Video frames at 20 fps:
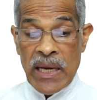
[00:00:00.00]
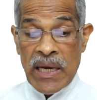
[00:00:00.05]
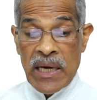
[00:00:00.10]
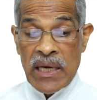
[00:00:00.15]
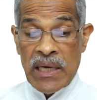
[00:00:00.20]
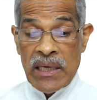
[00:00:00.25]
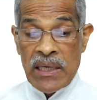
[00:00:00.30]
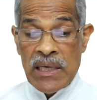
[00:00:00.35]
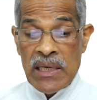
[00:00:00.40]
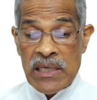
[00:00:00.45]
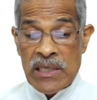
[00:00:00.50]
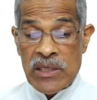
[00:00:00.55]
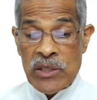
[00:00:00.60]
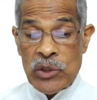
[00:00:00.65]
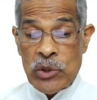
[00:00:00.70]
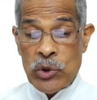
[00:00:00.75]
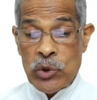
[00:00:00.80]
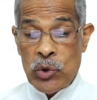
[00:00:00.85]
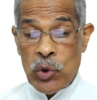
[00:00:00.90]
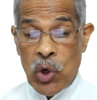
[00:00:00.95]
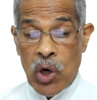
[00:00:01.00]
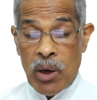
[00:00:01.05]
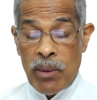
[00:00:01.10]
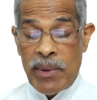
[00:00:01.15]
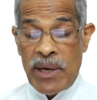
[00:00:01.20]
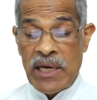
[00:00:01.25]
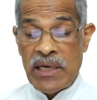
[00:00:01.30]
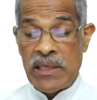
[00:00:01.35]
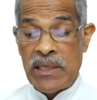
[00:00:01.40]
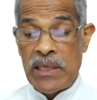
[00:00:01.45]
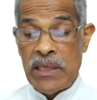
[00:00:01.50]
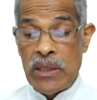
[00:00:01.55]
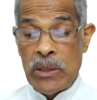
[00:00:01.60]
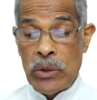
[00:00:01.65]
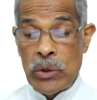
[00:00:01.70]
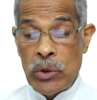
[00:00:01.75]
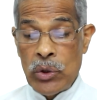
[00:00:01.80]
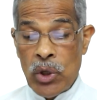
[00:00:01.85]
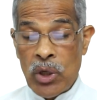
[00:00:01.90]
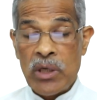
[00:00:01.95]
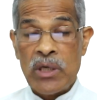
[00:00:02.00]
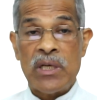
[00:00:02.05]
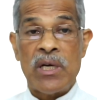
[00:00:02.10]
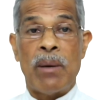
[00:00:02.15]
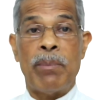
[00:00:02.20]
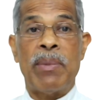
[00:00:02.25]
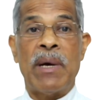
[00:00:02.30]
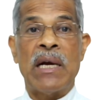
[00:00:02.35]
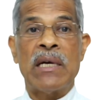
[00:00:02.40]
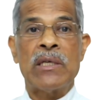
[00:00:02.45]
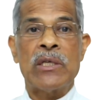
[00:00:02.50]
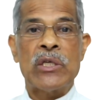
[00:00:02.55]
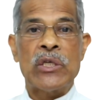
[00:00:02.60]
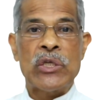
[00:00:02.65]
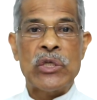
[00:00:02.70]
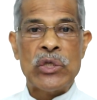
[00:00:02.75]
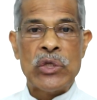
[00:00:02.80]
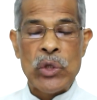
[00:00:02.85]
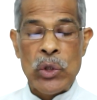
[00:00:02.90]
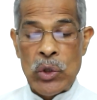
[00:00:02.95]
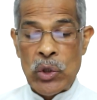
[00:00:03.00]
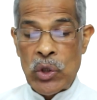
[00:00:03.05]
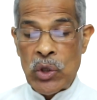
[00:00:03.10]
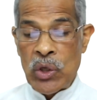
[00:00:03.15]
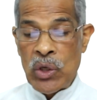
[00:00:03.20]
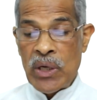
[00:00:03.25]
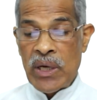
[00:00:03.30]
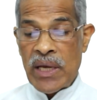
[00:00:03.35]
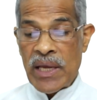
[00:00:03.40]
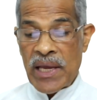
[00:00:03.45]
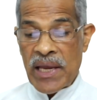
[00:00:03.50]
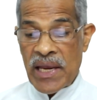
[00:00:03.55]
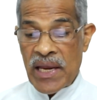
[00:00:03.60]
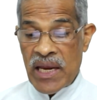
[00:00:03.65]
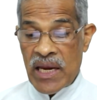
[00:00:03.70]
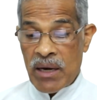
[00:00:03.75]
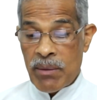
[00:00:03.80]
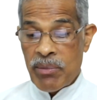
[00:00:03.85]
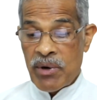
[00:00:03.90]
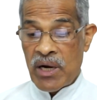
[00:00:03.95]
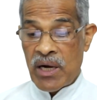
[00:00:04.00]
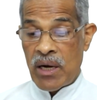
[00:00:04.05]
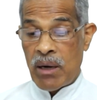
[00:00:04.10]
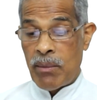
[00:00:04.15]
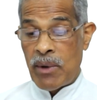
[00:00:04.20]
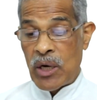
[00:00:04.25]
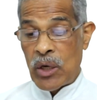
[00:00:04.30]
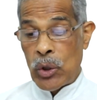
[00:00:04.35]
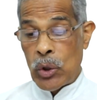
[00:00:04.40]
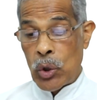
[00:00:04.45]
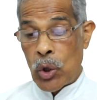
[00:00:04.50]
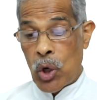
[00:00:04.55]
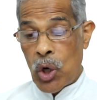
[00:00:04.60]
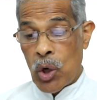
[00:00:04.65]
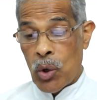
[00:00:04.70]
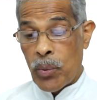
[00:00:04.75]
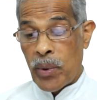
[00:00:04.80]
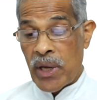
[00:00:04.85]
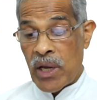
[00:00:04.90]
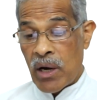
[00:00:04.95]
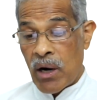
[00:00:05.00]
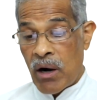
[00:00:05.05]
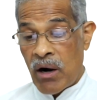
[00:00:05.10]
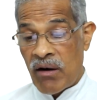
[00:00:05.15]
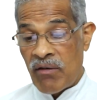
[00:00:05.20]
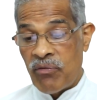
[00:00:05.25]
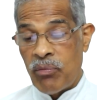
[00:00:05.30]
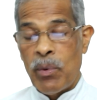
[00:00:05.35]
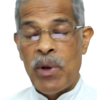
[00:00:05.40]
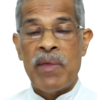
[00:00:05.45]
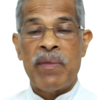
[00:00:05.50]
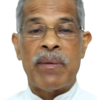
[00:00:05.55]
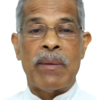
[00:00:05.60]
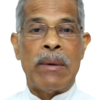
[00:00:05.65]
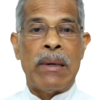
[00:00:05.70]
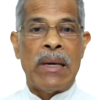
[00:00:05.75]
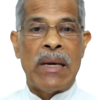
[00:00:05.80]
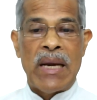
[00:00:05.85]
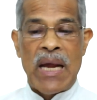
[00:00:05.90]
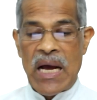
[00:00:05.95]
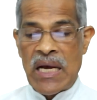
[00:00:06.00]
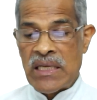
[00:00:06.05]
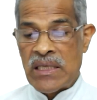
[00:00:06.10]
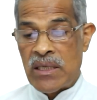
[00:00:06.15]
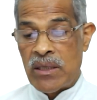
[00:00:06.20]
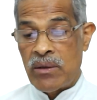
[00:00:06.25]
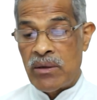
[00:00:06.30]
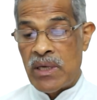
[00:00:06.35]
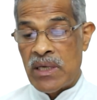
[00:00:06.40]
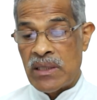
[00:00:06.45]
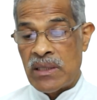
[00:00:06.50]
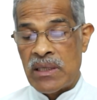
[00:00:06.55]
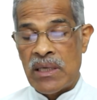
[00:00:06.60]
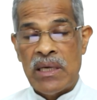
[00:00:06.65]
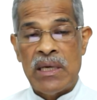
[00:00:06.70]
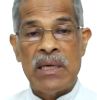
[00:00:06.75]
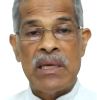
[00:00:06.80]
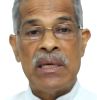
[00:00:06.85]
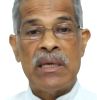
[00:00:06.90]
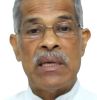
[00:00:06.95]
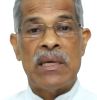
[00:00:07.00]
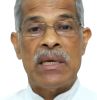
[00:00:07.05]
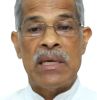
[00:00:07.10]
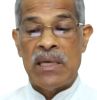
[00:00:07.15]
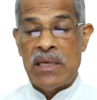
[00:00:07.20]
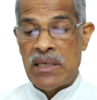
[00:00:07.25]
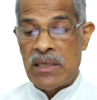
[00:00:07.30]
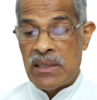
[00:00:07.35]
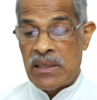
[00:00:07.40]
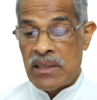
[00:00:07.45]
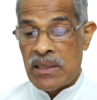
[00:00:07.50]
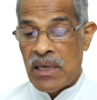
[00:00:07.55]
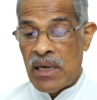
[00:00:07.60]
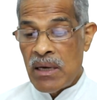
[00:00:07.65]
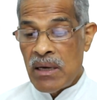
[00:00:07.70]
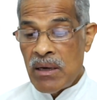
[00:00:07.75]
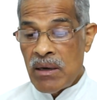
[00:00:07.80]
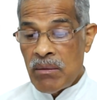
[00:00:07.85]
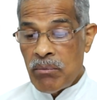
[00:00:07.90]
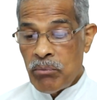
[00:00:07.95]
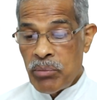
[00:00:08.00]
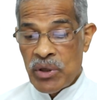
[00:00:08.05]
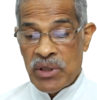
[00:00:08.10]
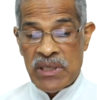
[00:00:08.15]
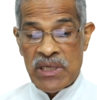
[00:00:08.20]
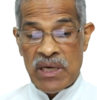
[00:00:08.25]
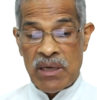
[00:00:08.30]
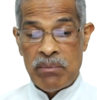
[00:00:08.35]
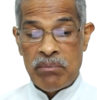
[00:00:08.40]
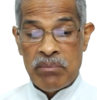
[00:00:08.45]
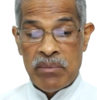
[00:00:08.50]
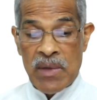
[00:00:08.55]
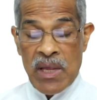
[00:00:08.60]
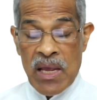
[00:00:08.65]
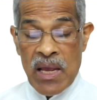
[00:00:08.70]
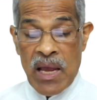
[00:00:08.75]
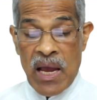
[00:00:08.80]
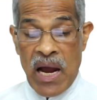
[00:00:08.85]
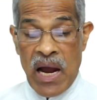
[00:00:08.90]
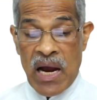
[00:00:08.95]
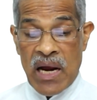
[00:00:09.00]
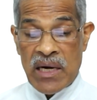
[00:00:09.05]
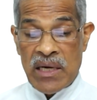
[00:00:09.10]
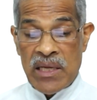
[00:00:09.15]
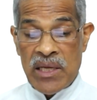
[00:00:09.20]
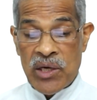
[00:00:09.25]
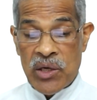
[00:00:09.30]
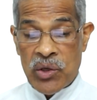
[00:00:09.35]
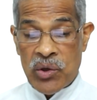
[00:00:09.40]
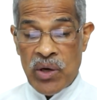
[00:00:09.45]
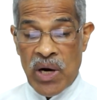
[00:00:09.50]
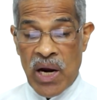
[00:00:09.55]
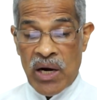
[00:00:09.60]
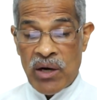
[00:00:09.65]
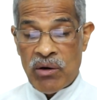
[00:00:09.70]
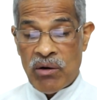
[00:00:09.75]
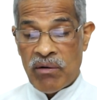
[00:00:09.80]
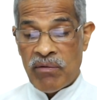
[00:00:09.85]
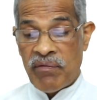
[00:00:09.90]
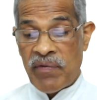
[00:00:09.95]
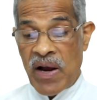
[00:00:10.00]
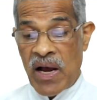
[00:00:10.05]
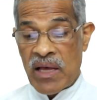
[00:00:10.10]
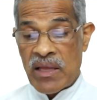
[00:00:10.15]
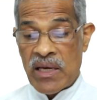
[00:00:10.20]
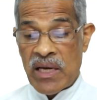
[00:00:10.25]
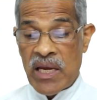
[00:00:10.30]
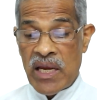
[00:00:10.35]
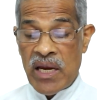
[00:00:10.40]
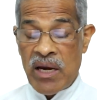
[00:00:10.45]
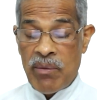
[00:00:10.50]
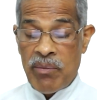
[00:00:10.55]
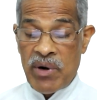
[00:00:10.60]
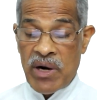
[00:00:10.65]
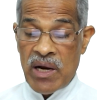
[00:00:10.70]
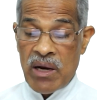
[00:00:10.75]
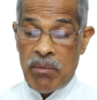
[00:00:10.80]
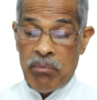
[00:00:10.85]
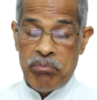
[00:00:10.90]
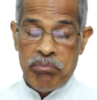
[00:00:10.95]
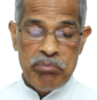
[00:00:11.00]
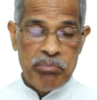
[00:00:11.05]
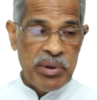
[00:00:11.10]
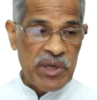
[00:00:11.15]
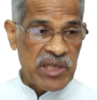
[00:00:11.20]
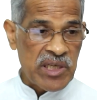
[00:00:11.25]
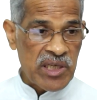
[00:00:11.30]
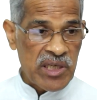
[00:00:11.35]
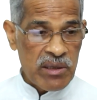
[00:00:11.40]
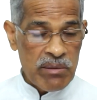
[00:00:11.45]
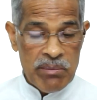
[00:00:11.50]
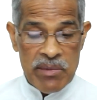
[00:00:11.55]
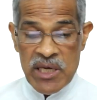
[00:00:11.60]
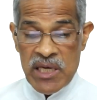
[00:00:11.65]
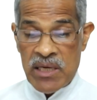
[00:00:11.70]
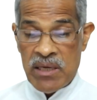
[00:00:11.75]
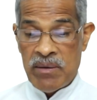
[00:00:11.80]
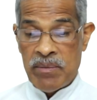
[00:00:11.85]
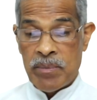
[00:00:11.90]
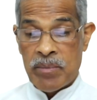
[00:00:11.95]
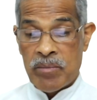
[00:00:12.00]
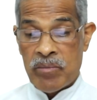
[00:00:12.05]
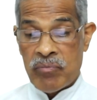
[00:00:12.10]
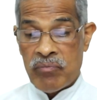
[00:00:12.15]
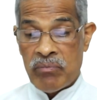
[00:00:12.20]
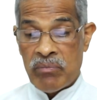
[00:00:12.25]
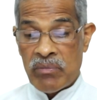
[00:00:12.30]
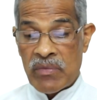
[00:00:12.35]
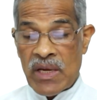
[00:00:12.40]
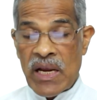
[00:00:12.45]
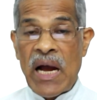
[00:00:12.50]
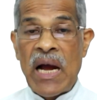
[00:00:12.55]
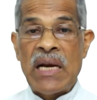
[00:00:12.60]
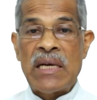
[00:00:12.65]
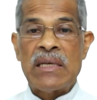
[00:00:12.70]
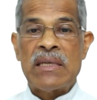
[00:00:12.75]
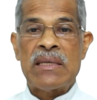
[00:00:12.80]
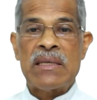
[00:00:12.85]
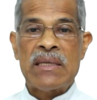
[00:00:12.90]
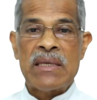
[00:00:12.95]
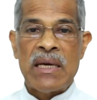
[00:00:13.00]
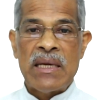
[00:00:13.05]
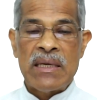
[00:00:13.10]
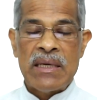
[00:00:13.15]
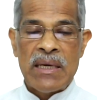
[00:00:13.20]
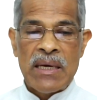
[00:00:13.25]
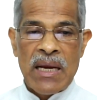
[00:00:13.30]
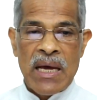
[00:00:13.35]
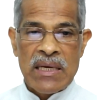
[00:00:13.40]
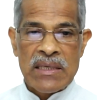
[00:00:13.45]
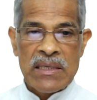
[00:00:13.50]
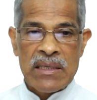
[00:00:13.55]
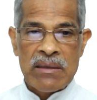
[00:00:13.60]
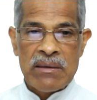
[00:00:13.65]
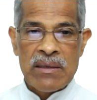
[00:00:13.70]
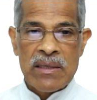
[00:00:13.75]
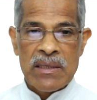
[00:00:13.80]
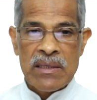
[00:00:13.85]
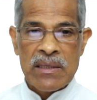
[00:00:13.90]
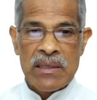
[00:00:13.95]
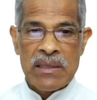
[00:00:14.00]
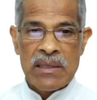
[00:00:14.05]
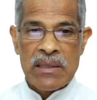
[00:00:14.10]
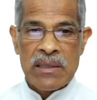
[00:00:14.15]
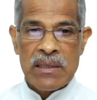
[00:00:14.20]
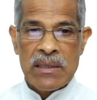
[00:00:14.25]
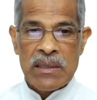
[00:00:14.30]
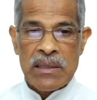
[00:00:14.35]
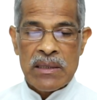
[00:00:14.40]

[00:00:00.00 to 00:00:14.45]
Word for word: In his torment, he looked up and saw Abraham a long way off with Lazarus in his bosom. And he cried out, Father Abraham, pity me and send Lazarus.